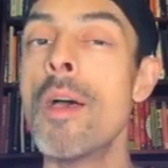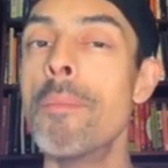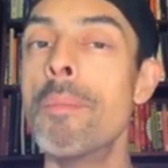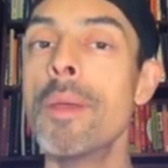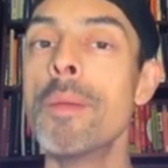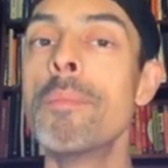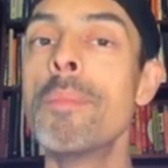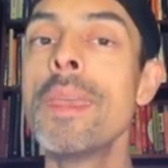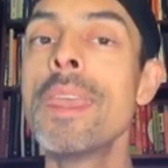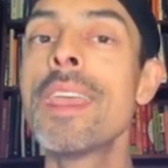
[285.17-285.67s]

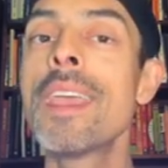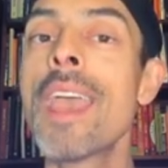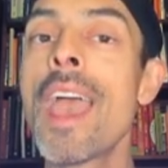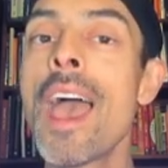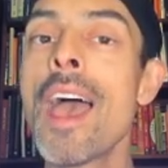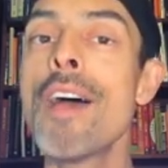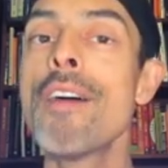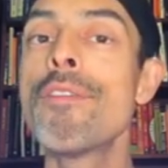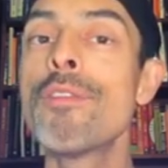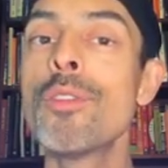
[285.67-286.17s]
But be
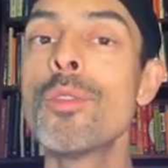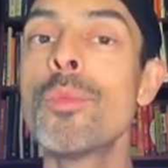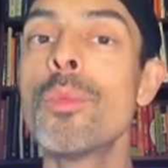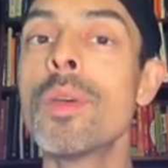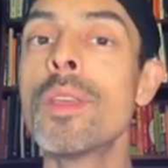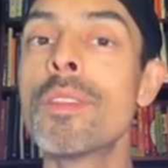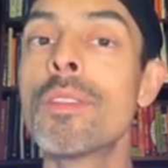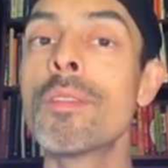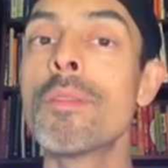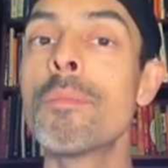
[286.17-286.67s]
careful
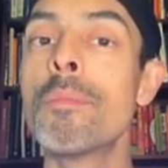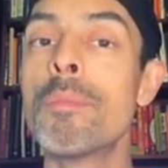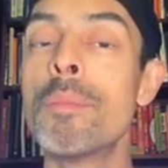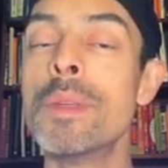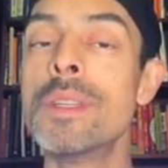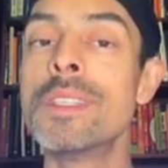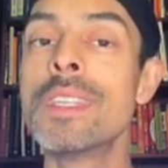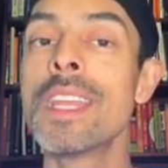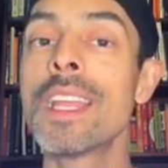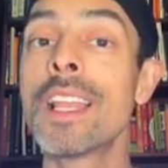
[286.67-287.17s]
with,
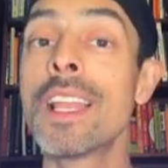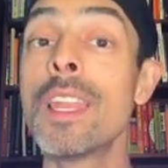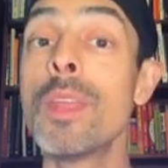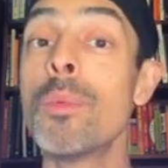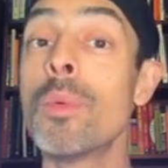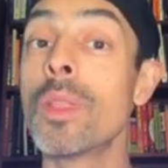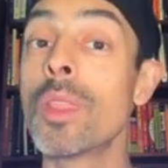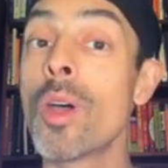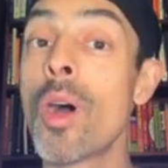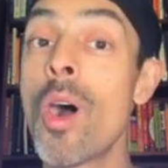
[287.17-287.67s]
particularly
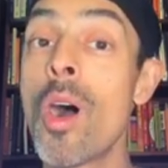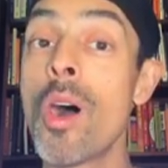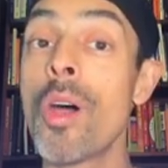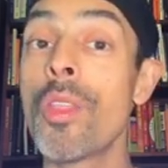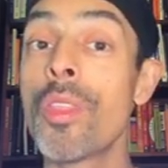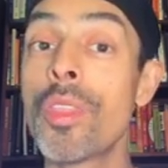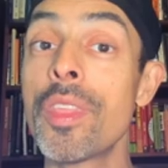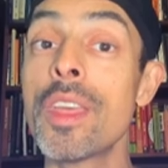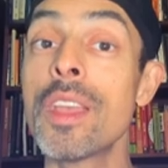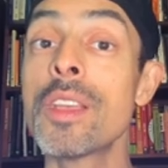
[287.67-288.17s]
with
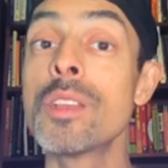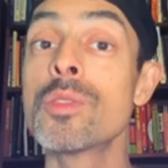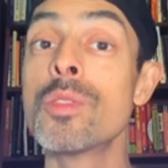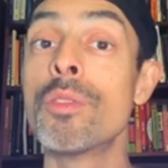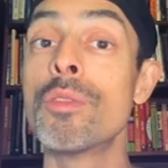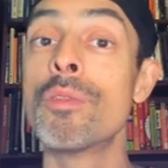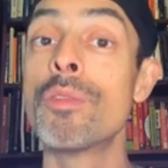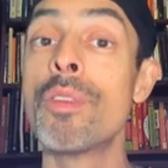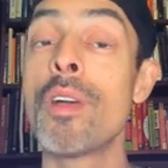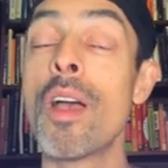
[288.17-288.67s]
hot things
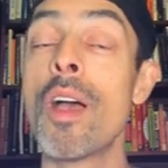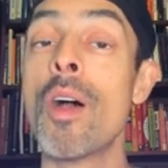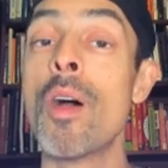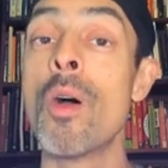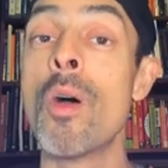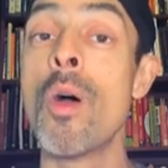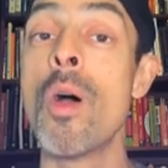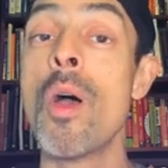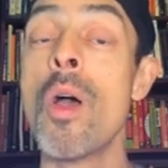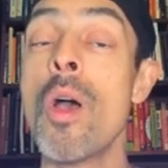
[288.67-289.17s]

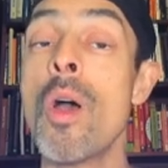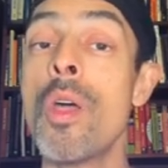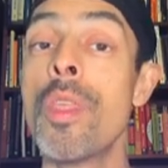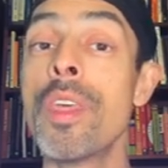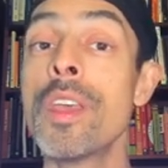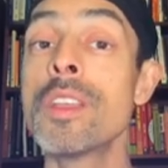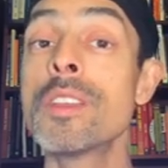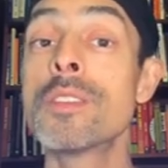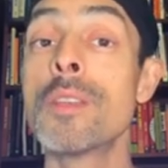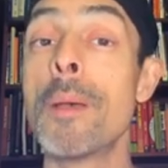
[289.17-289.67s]
or
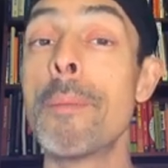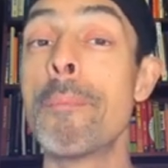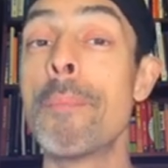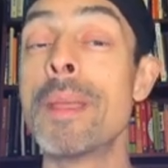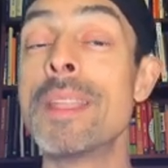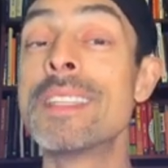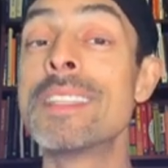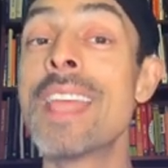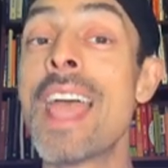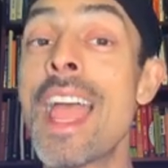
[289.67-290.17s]
things that
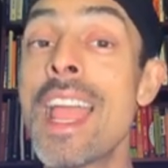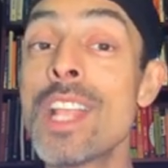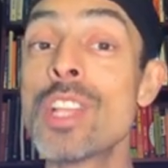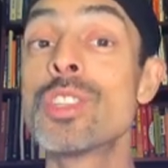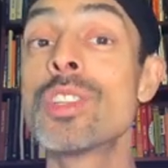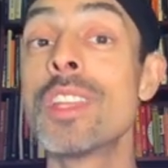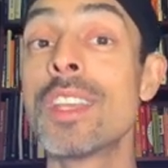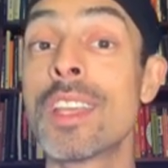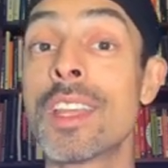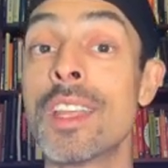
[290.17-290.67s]

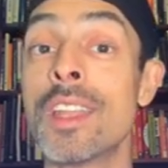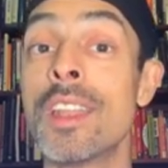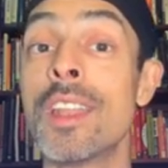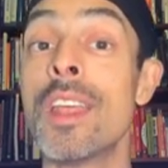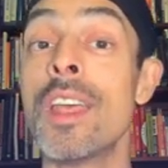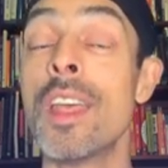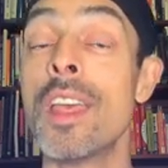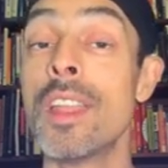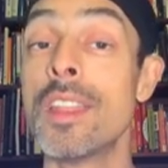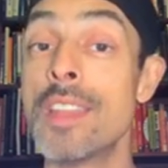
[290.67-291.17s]
potentially can
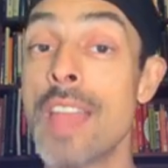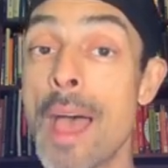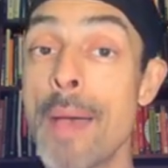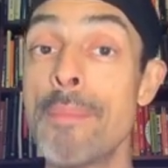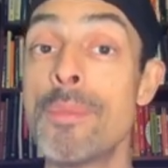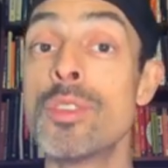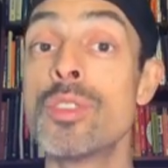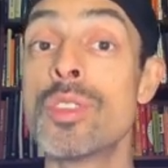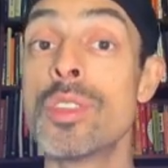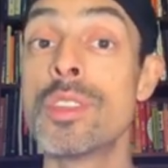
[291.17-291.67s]

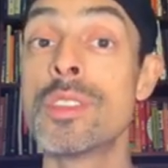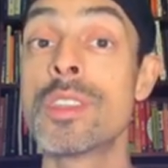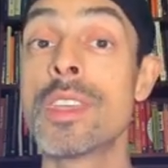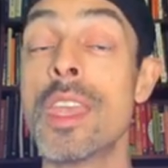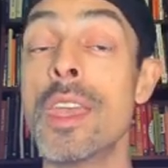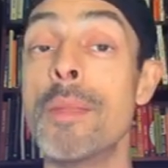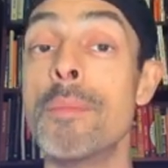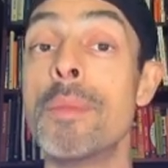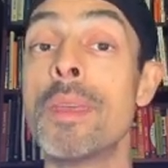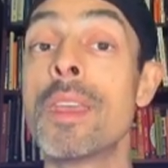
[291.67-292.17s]
damage the
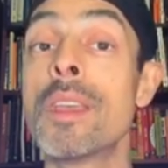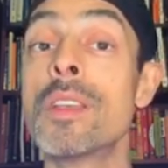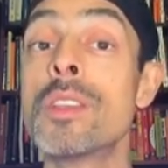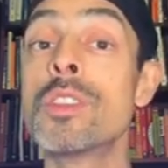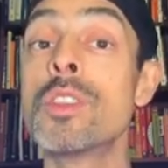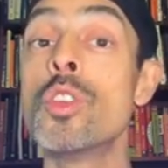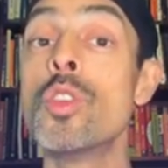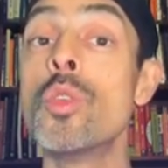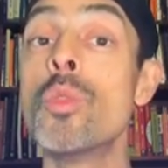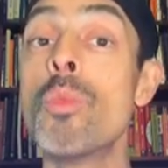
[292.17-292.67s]
skin
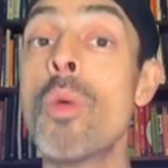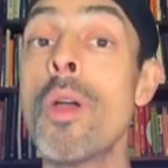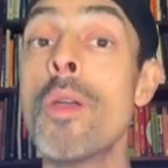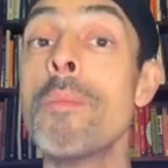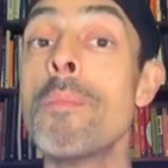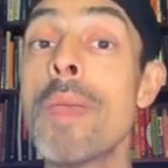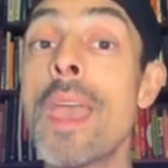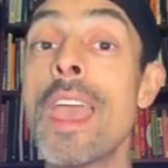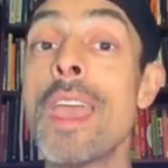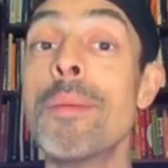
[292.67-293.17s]
because you
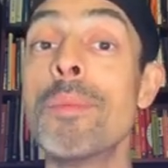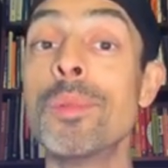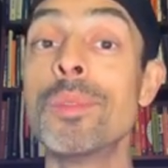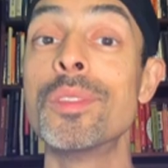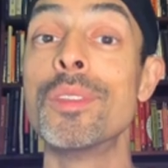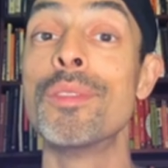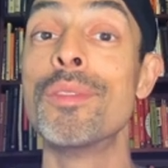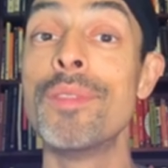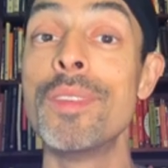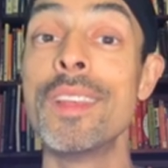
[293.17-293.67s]
won't be able
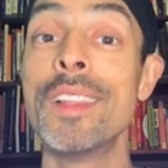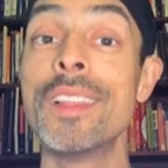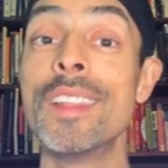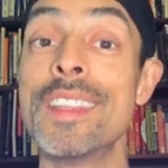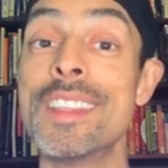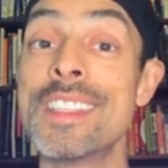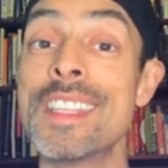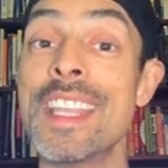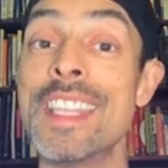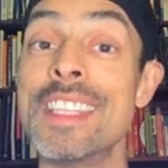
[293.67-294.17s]
to feel the
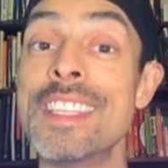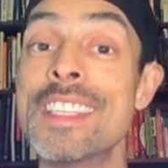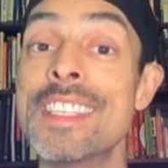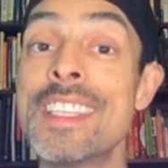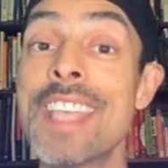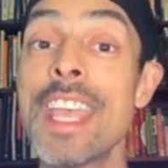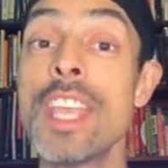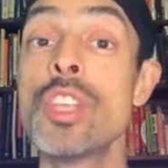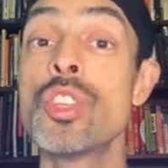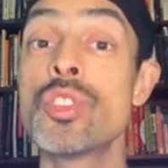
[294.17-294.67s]

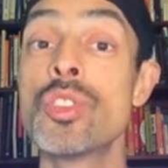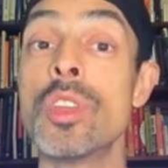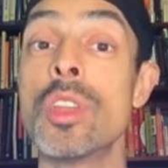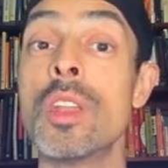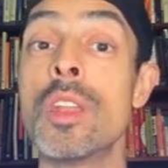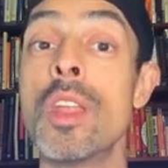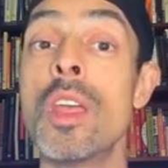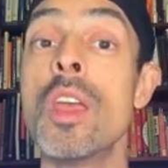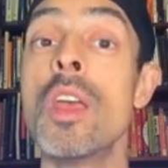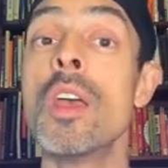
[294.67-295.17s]

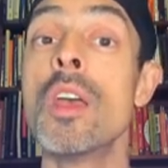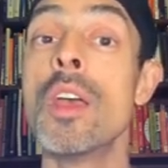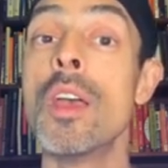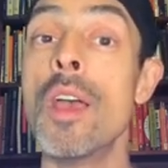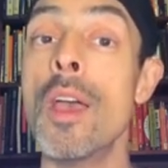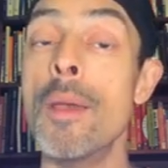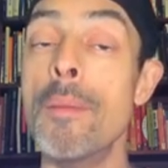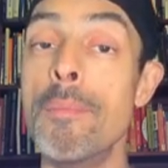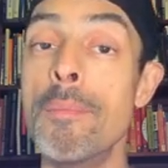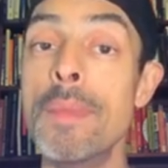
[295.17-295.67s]
sensation
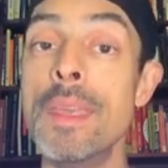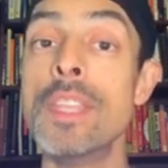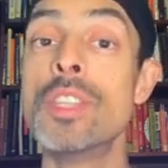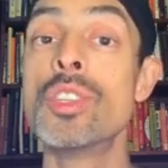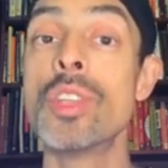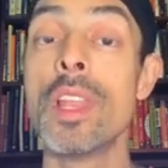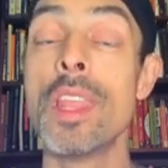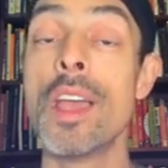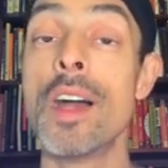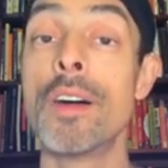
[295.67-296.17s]

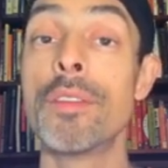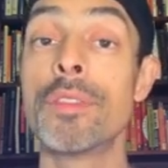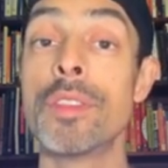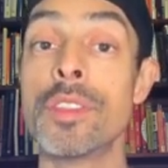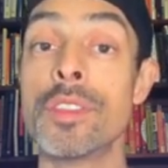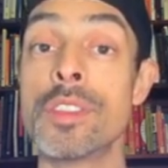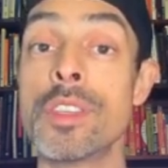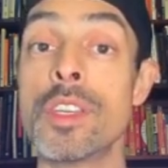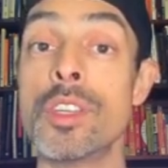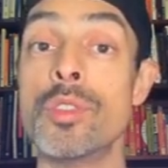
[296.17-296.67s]
immediately after
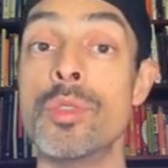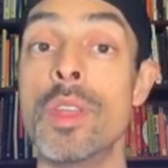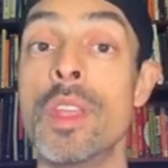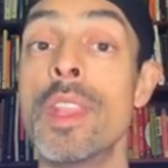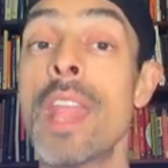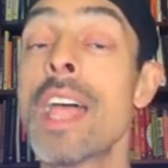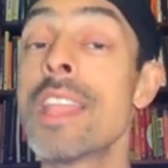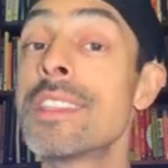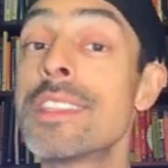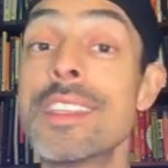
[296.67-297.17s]
the surgery.
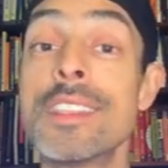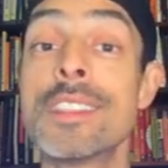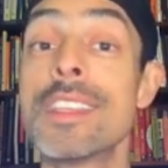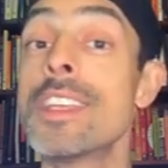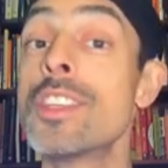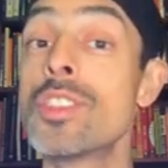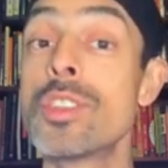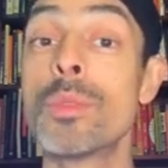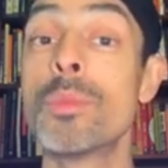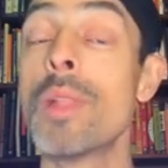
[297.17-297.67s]
And that
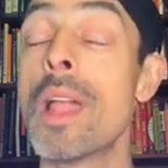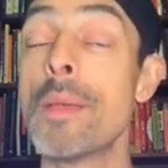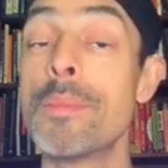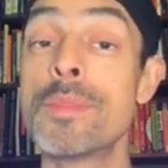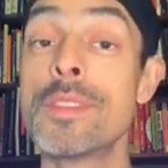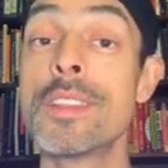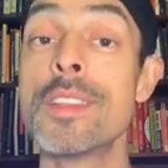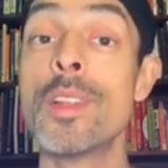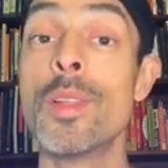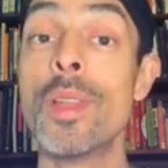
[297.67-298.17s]
sensation will
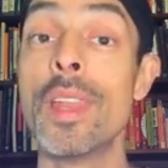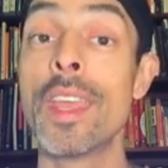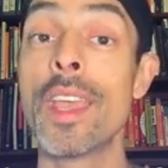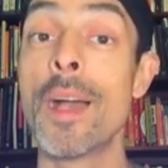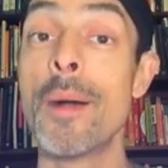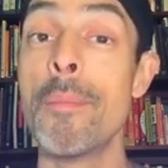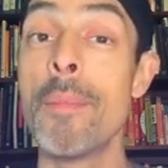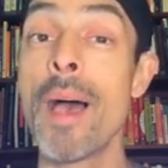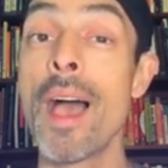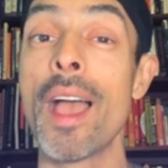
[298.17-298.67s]
absolutely
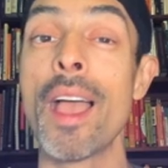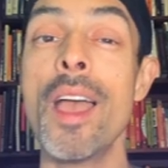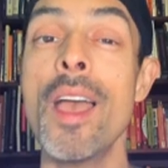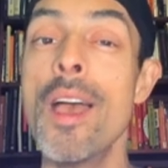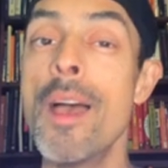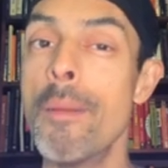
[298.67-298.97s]
come back.